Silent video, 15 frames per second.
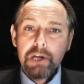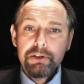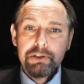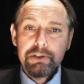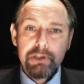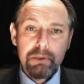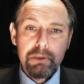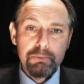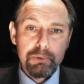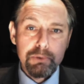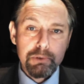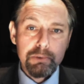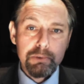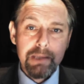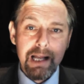the new
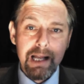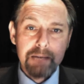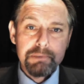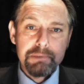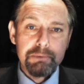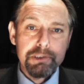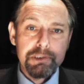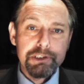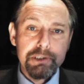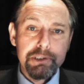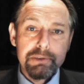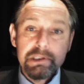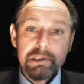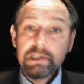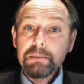rules will help to
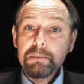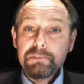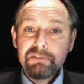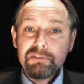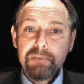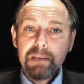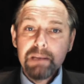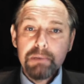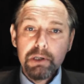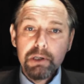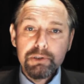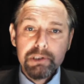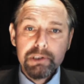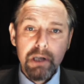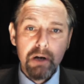reduce the number of people
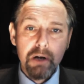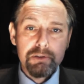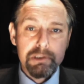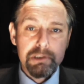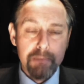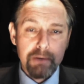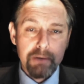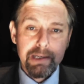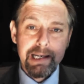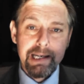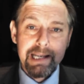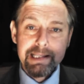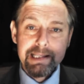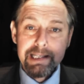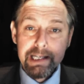who start smoking
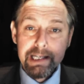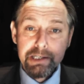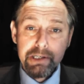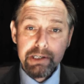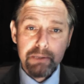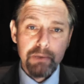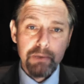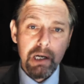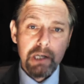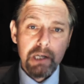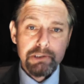in the E U,